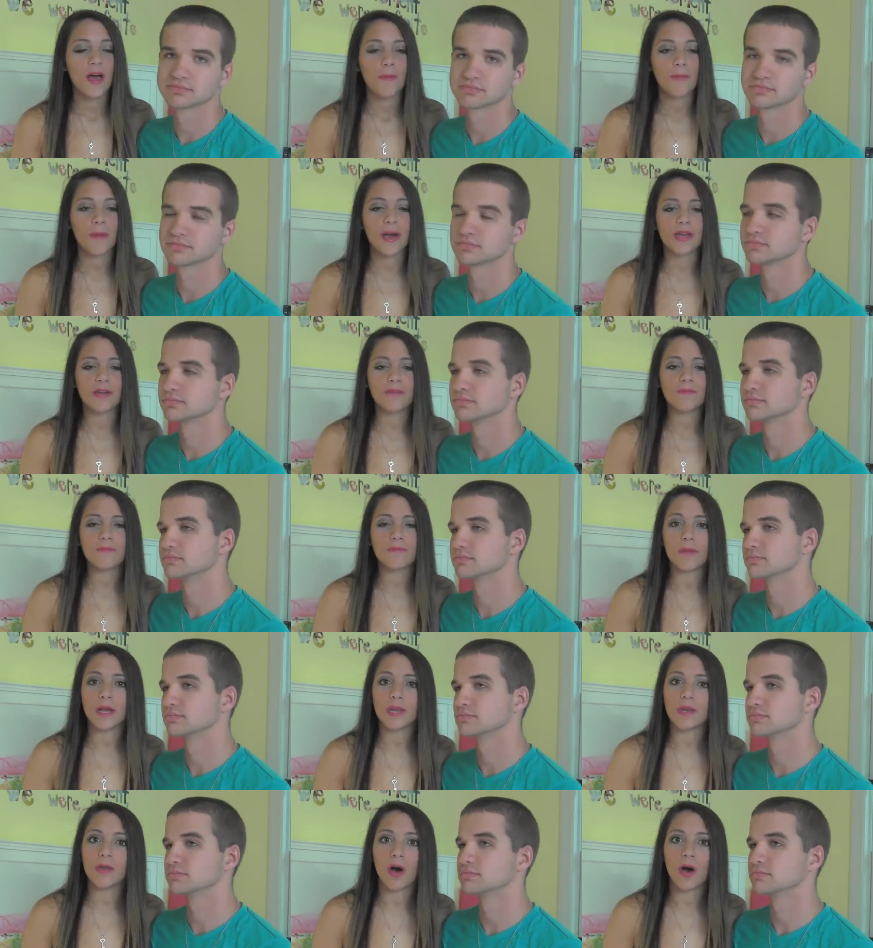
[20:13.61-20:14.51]
Speaker 1: my
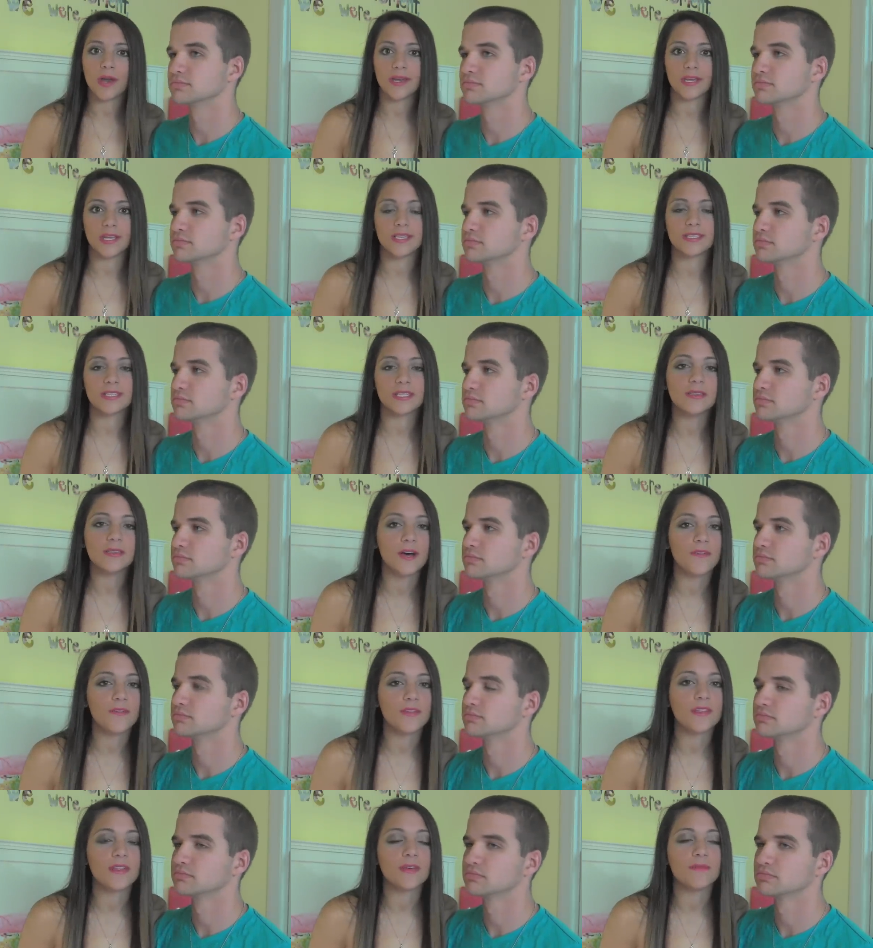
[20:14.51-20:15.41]
my nanny is in
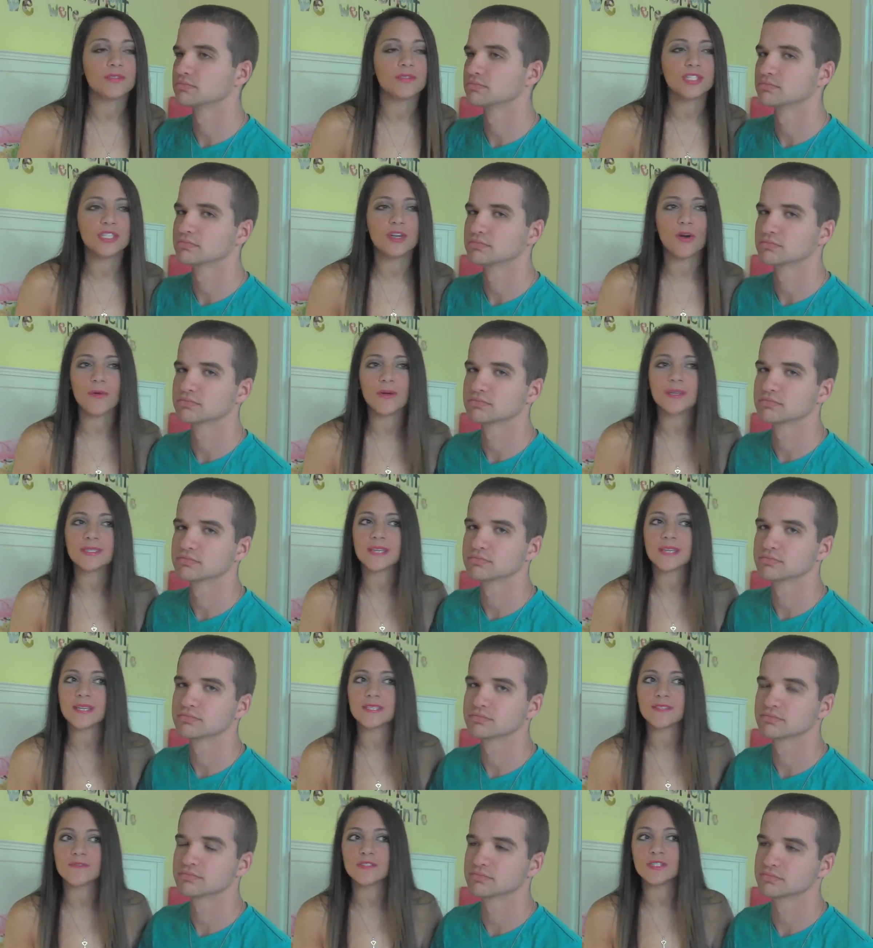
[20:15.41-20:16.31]
love with him. She always
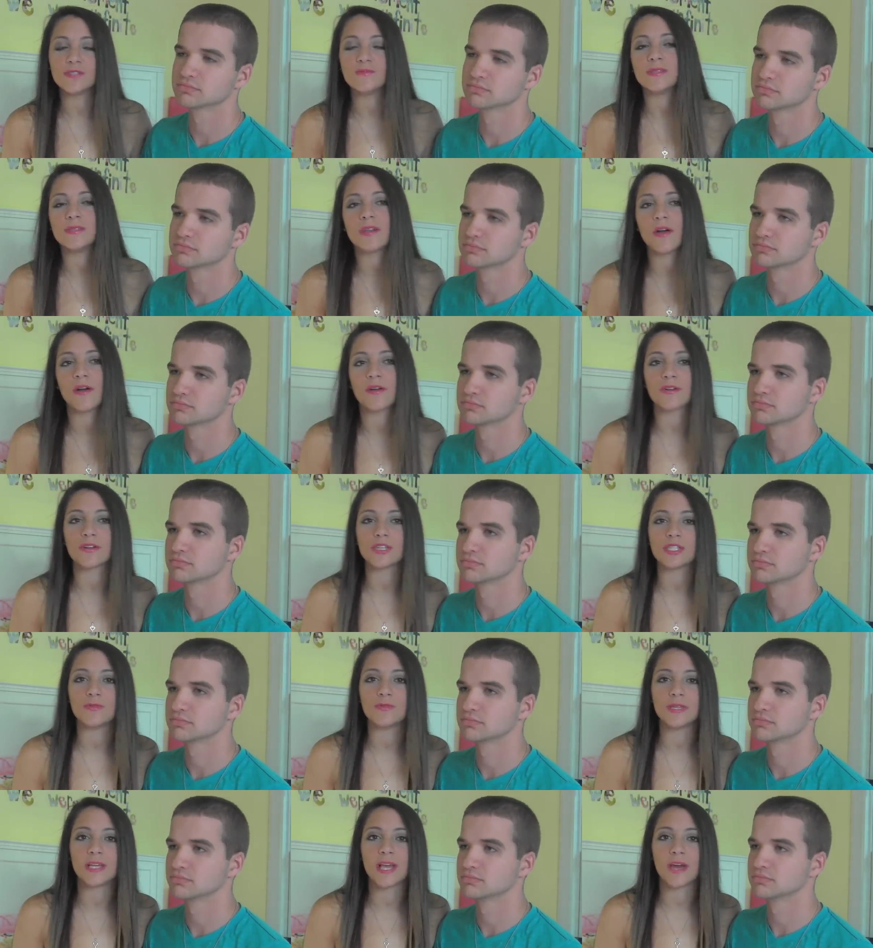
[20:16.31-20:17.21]
says if she was younger
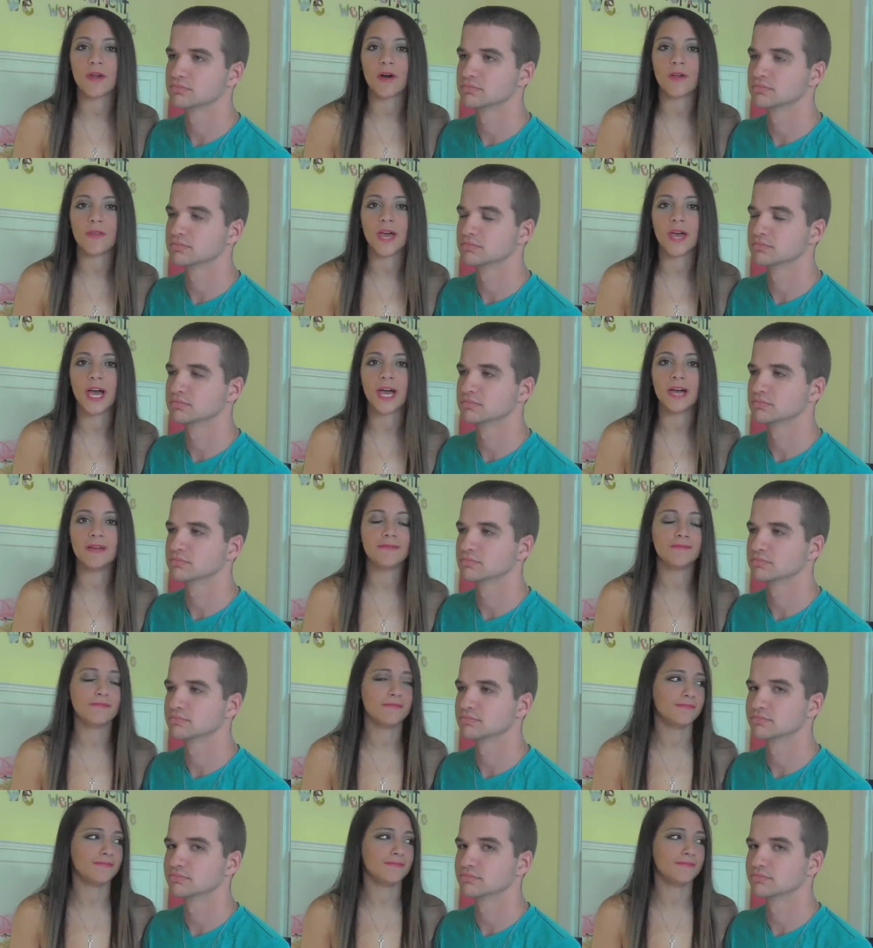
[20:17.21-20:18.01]
she would get on that